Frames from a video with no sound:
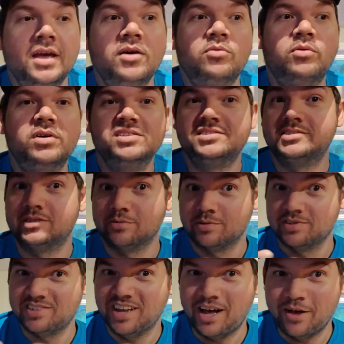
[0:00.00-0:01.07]
It wants to
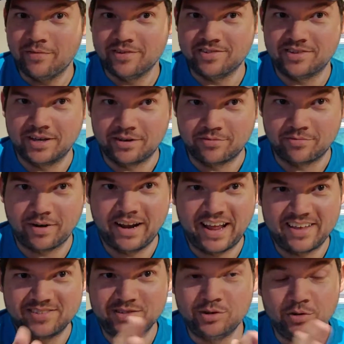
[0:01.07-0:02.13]
resolve itself, right?
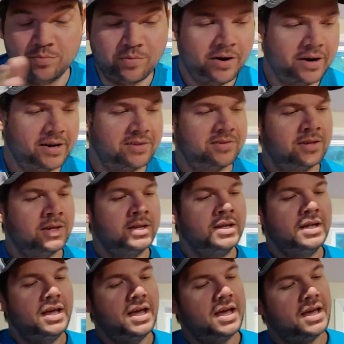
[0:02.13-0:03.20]
It has 2 parts.
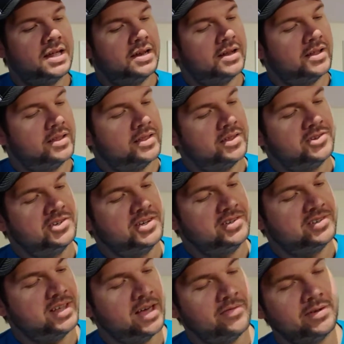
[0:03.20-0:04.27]
And the
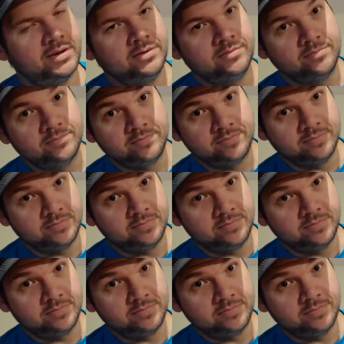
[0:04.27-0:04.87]
G7,